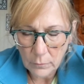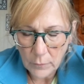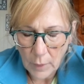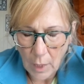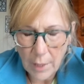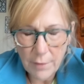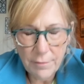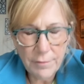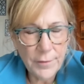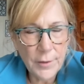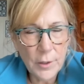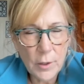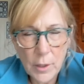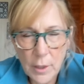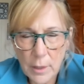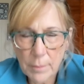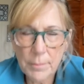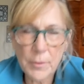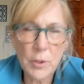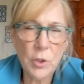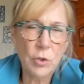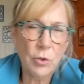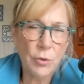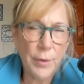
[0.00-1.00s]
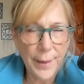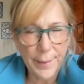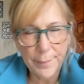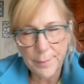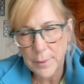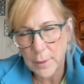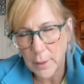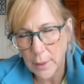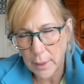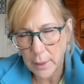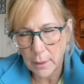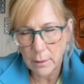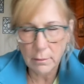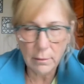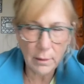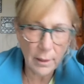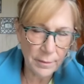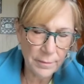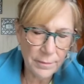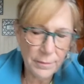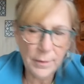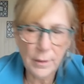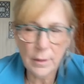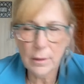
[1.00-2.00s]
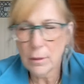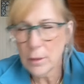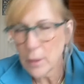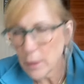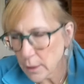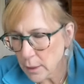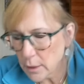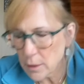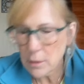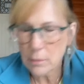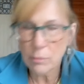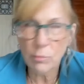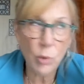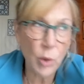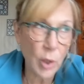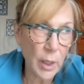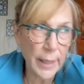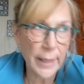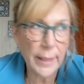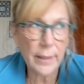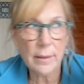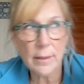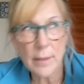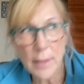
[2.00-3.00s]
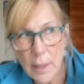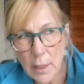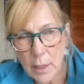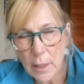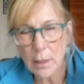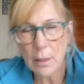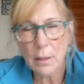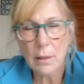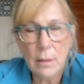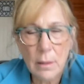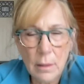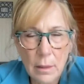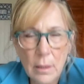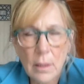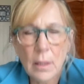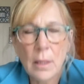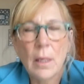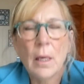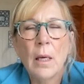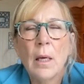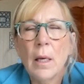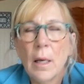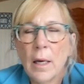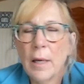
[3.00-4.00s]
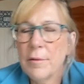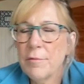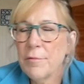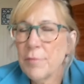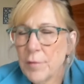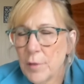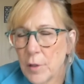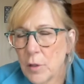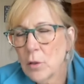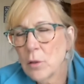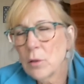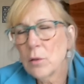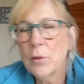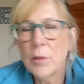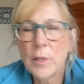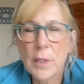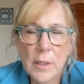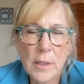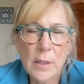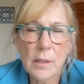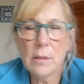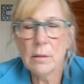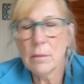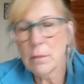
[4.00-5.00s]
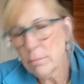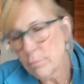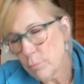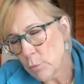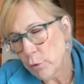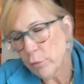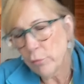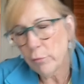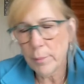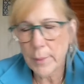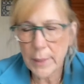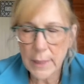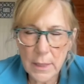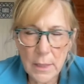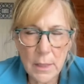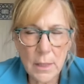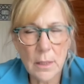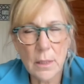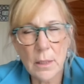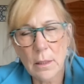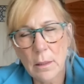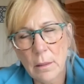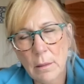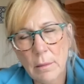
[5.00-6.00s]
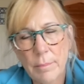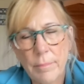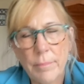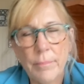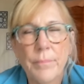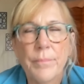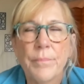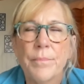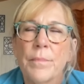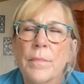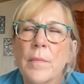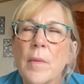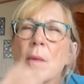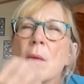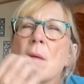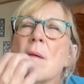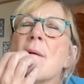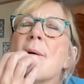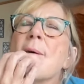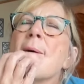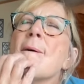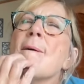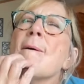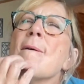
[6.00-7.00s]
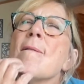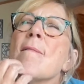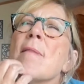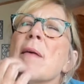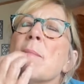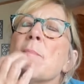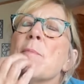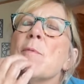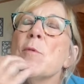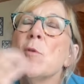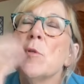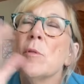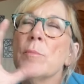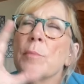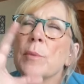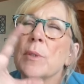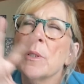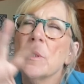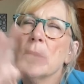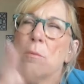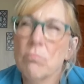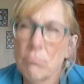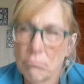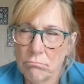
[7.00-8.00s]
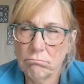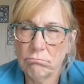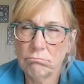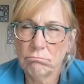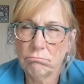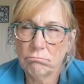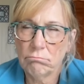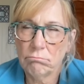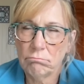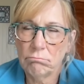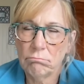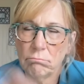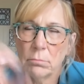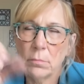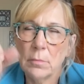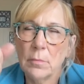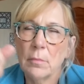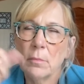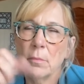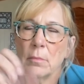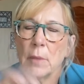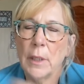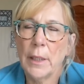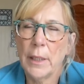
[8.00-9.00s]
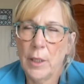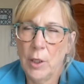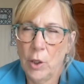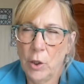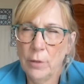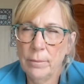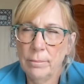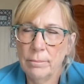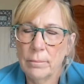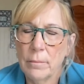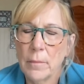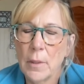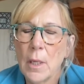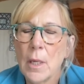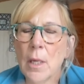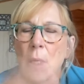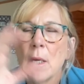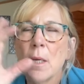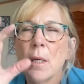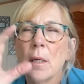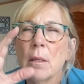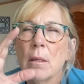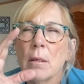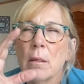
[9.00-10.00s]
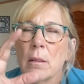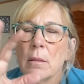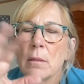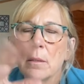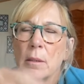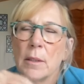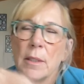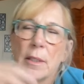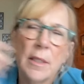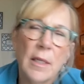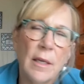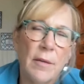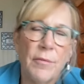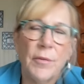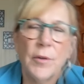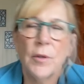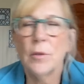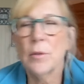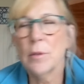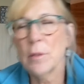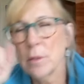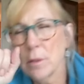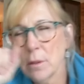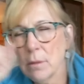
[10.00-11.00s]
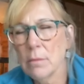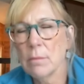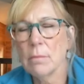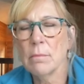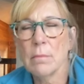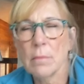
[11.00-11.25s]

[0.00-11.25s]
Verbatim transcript: I feel him scrambling. I feel like it's more hectic. I feel this movement. Like Putin was like here. Zelensky feels.